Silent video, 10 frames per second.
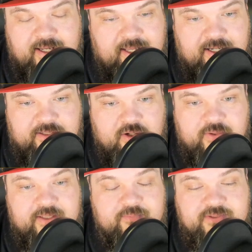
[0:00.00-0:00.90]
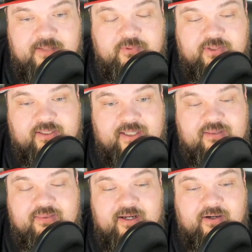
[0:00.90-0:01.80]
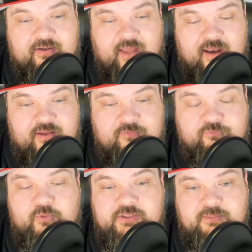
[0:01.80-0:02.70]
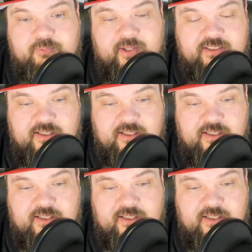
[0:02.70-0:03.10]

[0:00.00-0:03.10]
And I know he was able to get there and influence the play.